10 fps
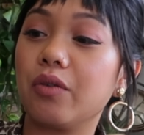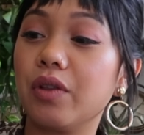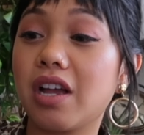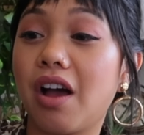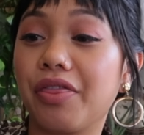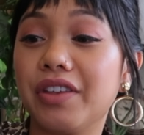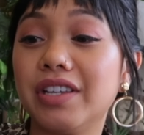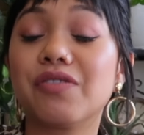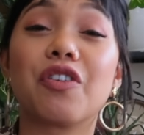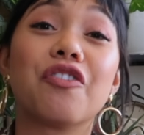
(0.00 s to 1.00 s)
I only got
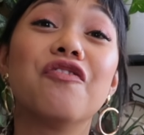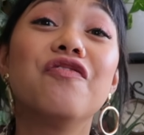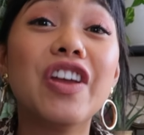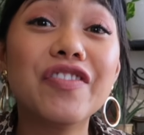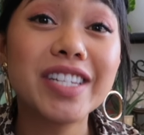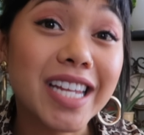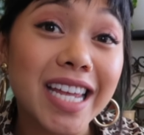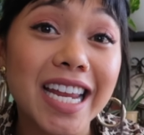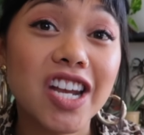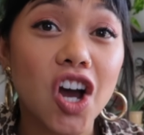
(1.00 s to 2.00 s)
this for
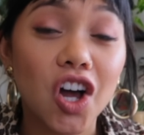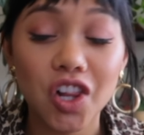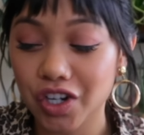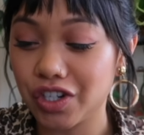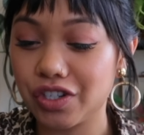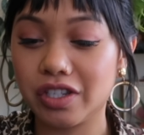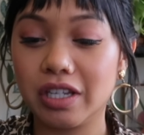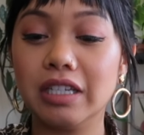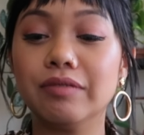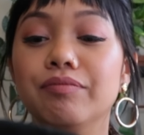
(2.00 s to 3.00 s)
$15
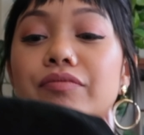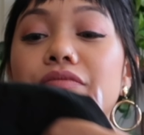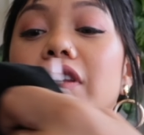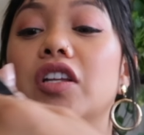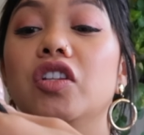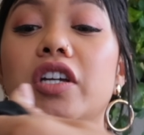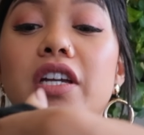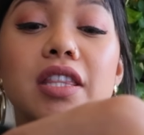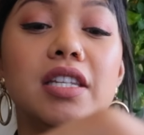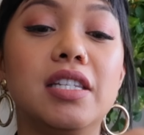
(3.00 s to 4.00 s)
Look
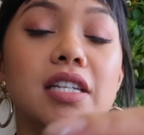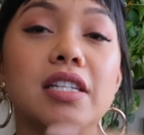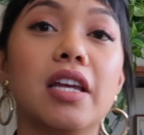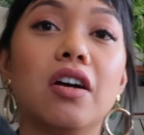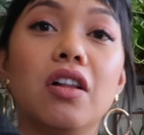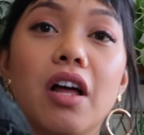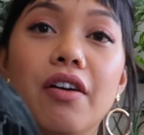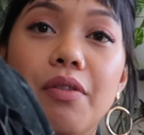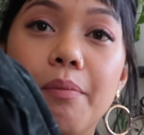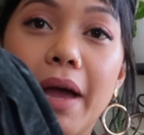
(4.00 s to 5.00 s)
at the detail
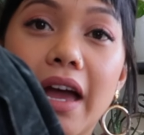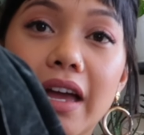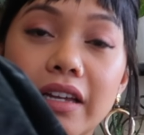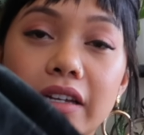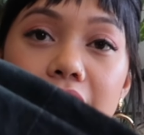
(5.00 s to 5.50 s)
of the back.